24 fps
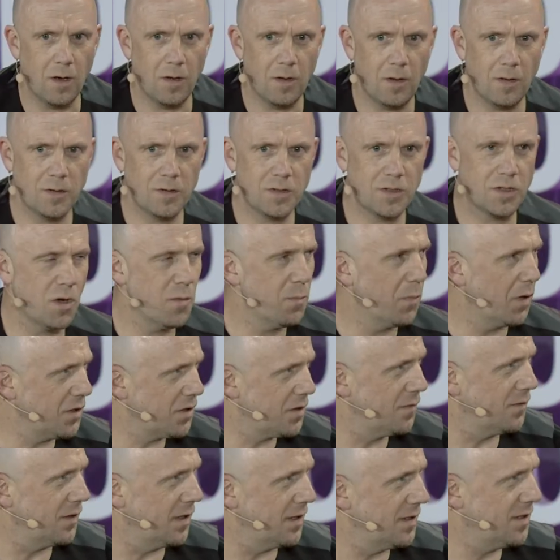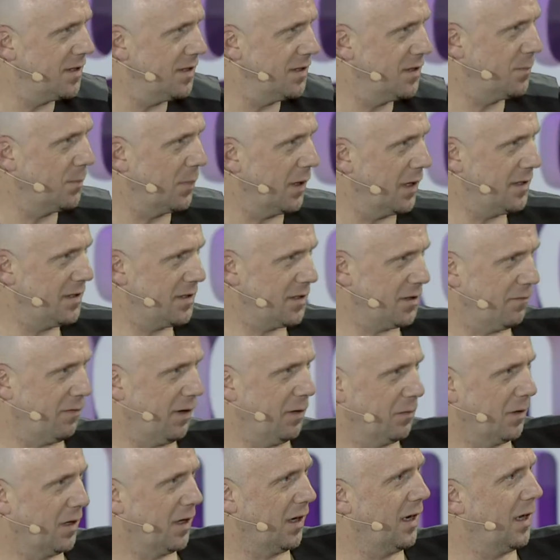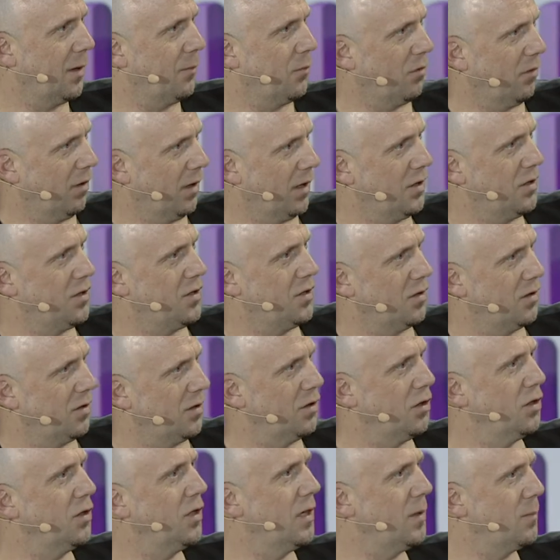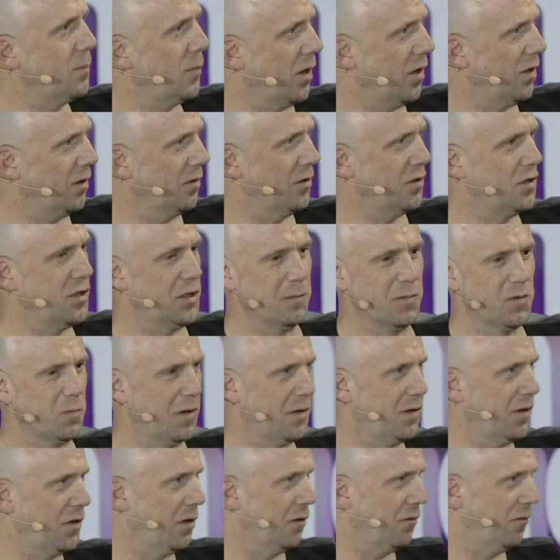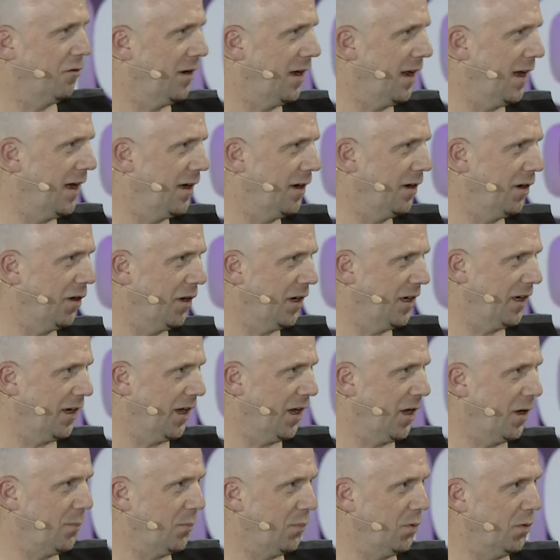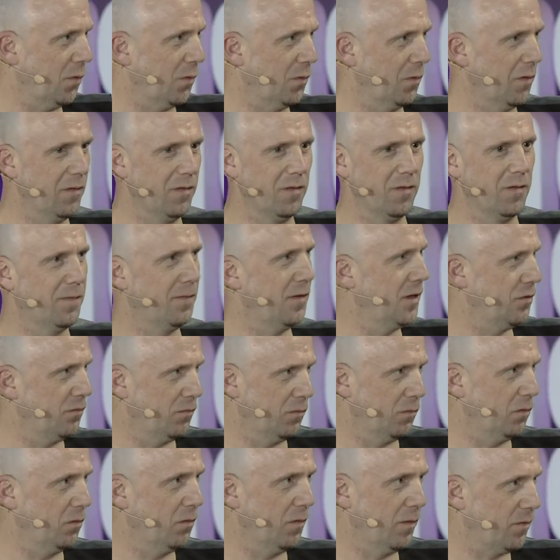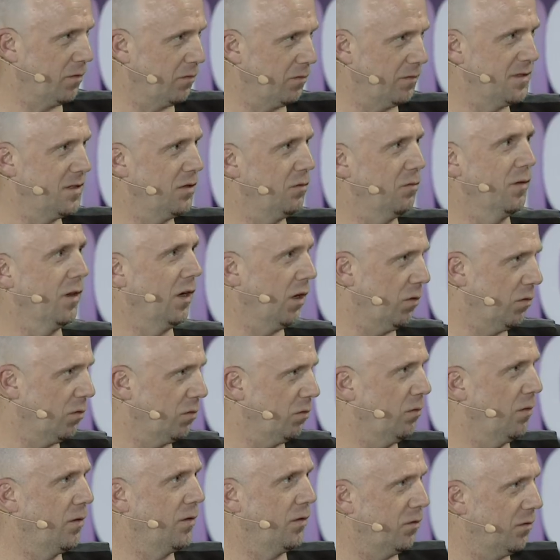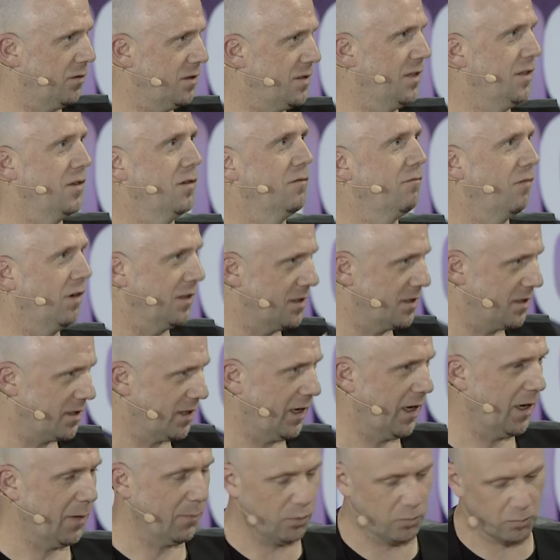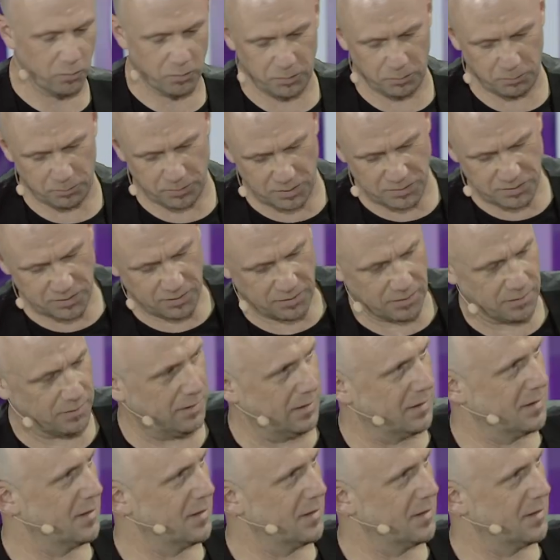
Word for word: so much of this is based around collaboration and you need partnerships, whether you're an airline, an airport, the federal authority or the local authority that runs the airport and all those kind of things,